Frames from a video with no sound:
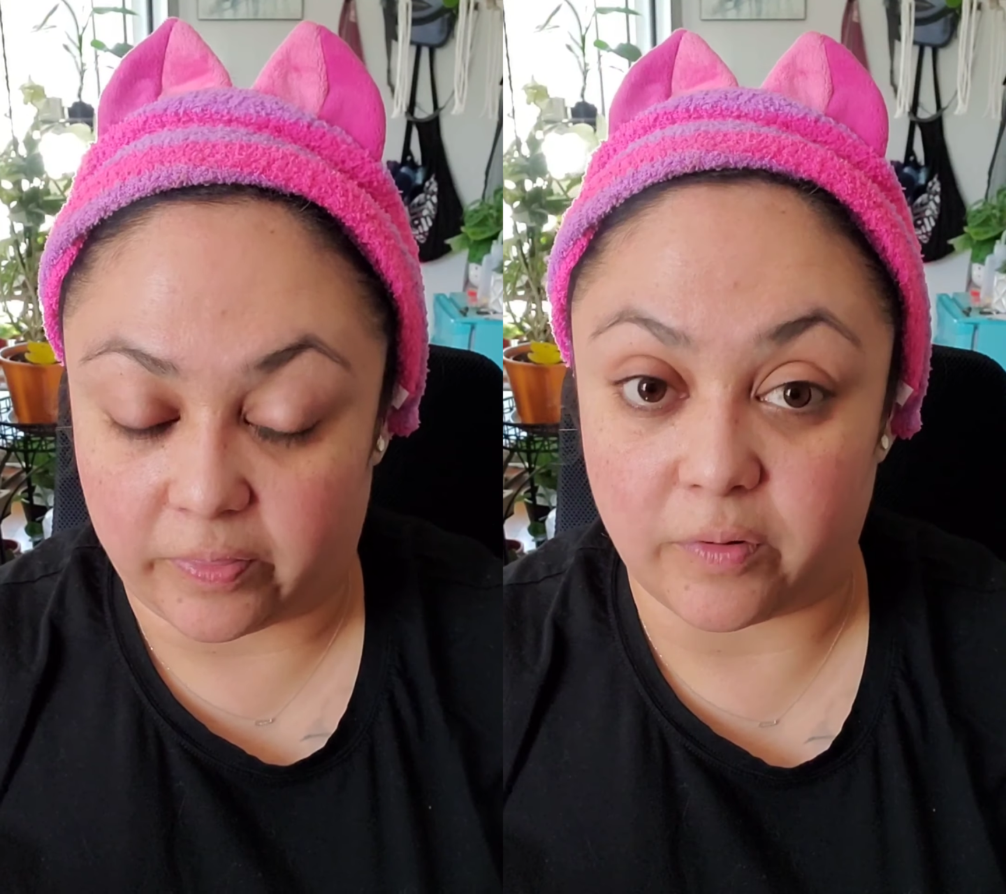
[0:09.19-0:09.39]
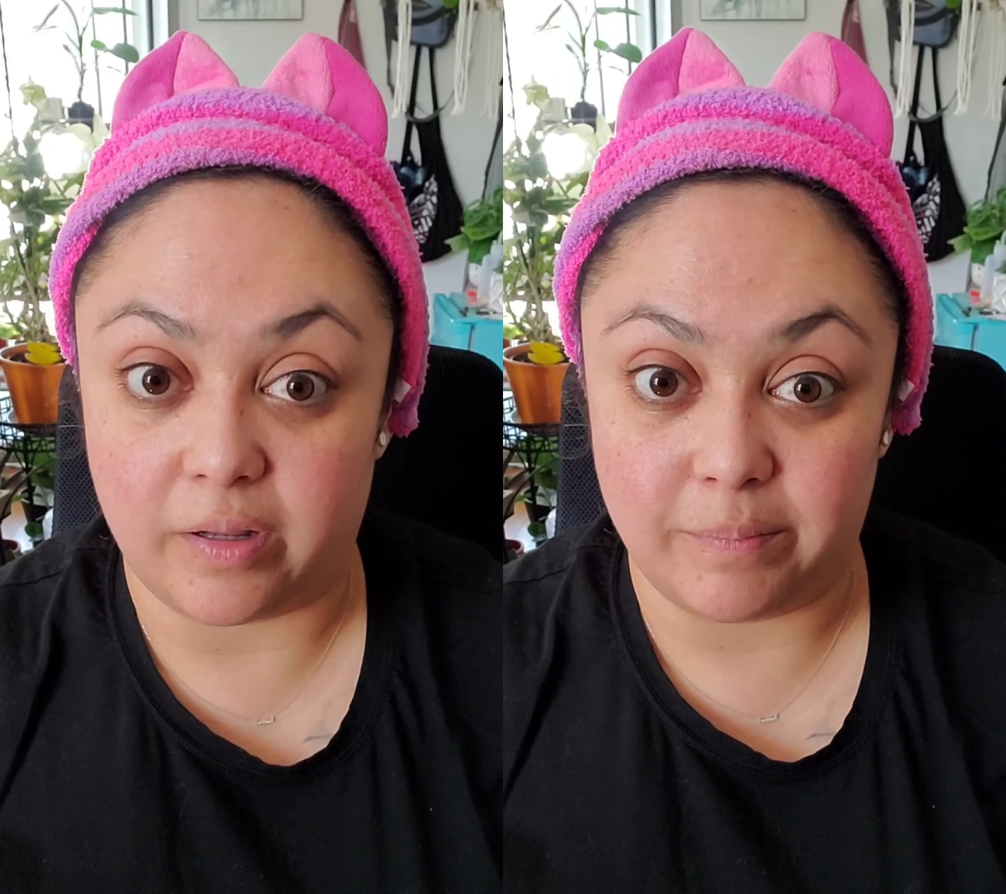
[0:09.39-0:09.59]

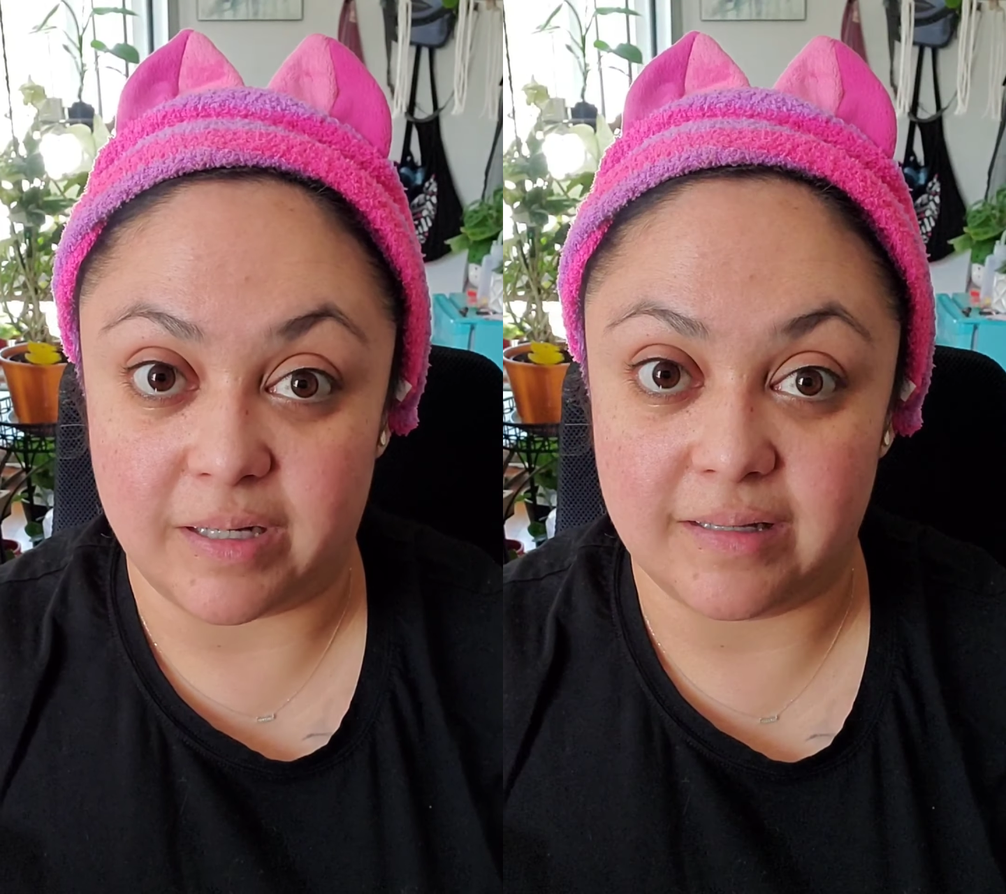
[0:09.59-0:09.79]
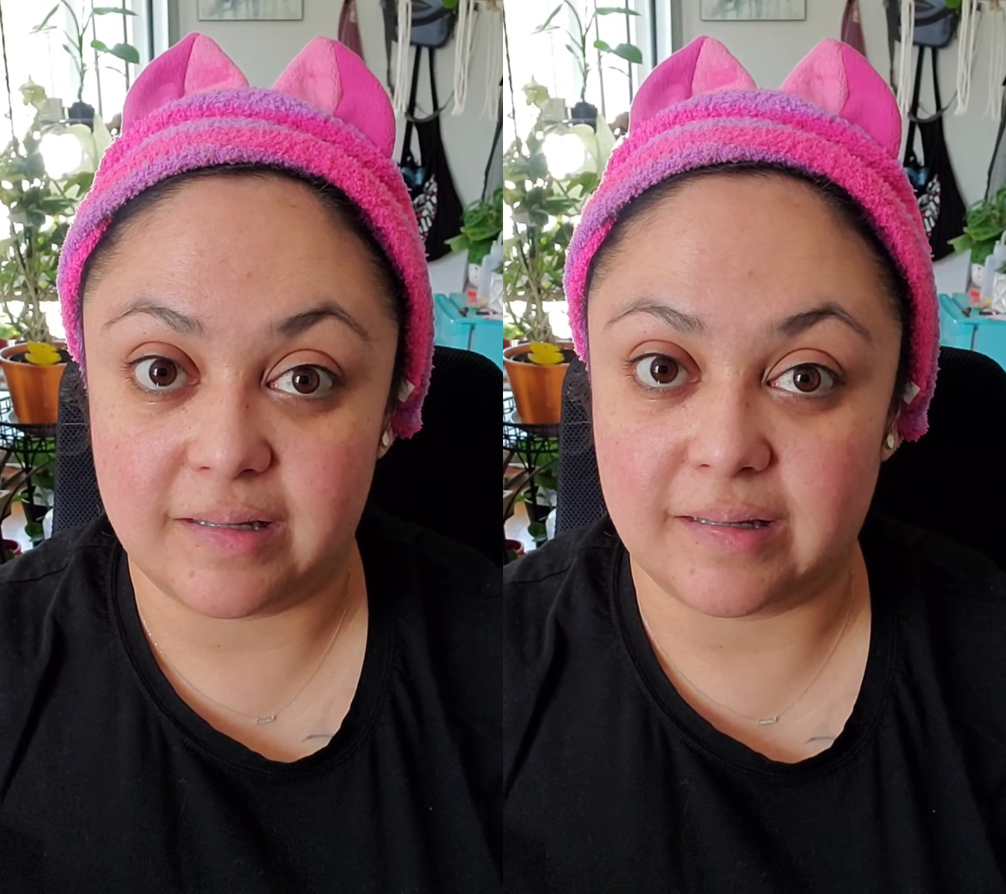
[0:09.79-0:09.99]
30
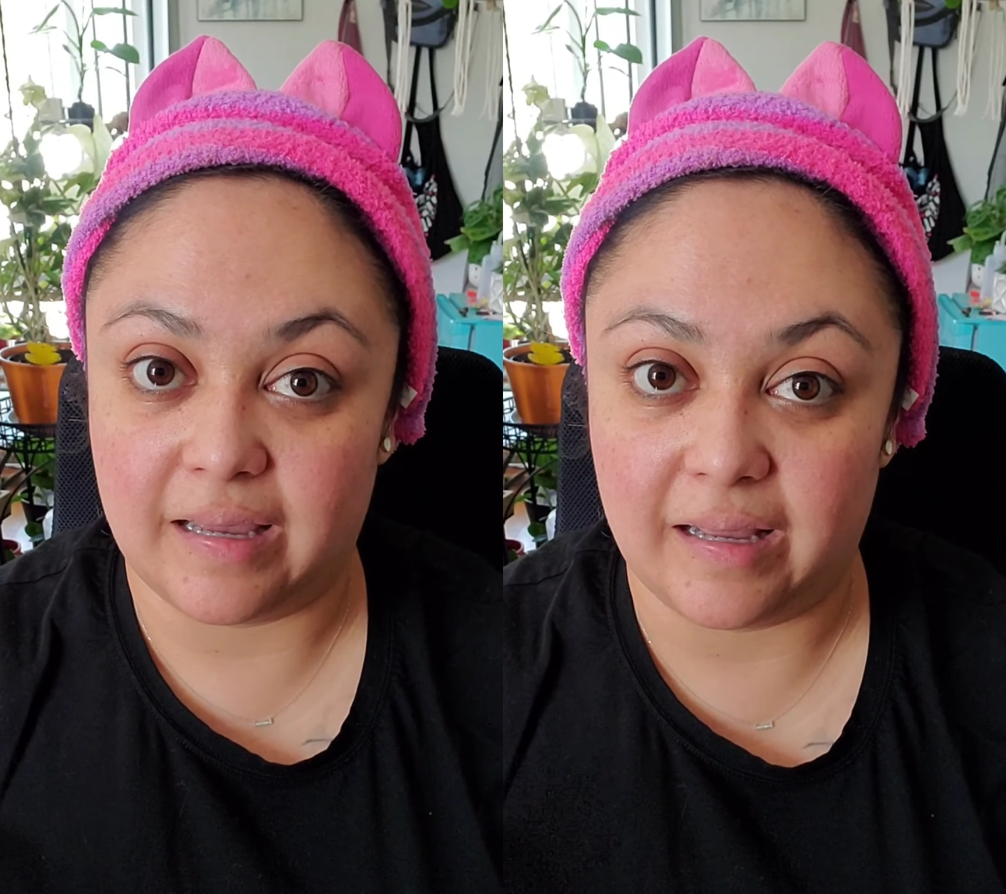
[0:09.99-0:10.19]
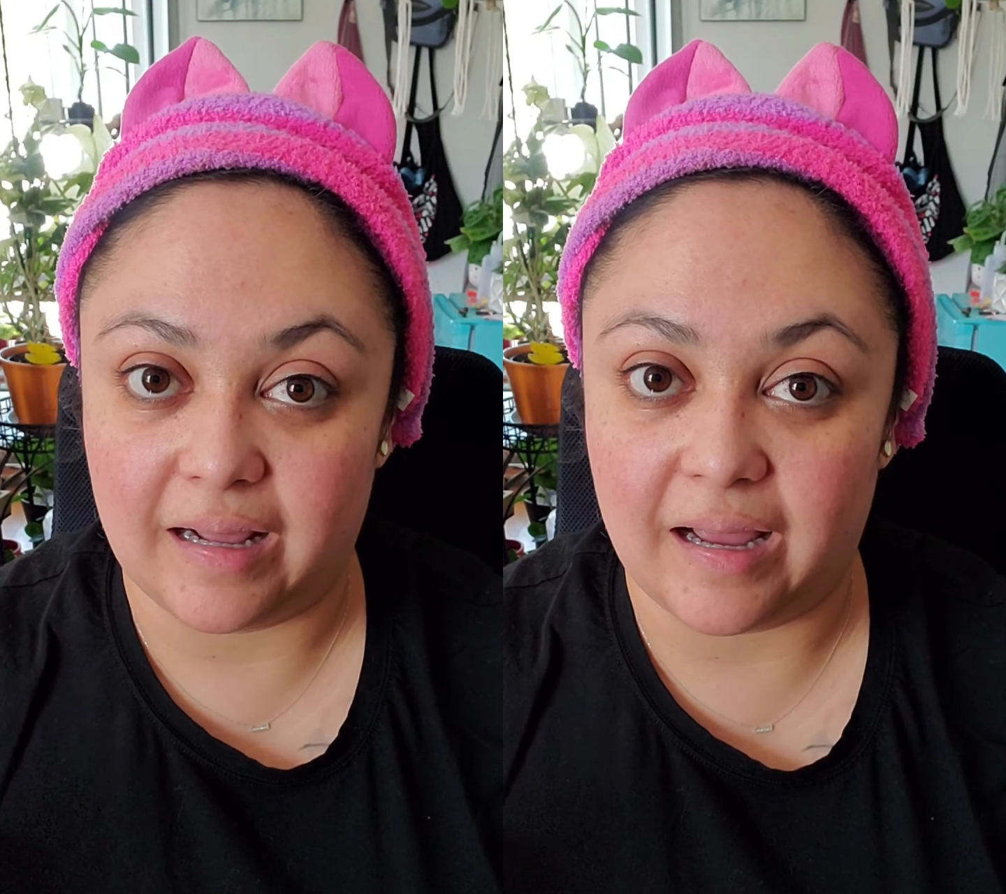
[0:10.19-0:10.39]
minutes
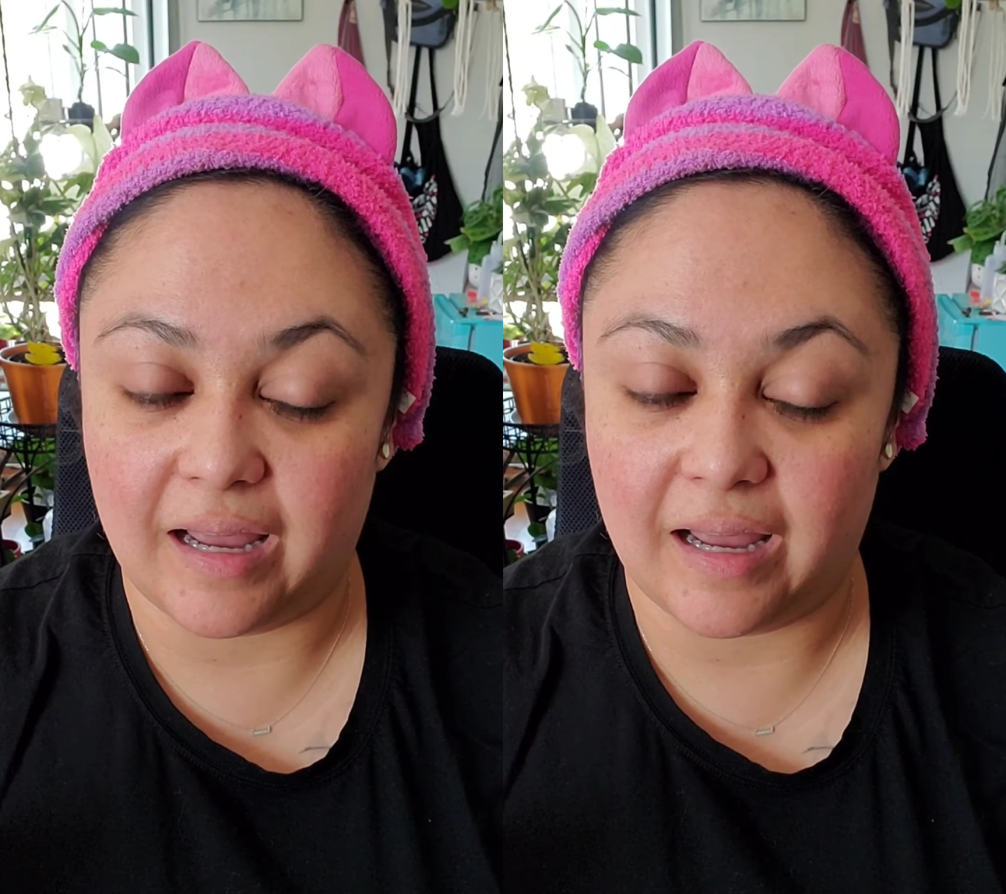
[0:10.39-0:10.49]
and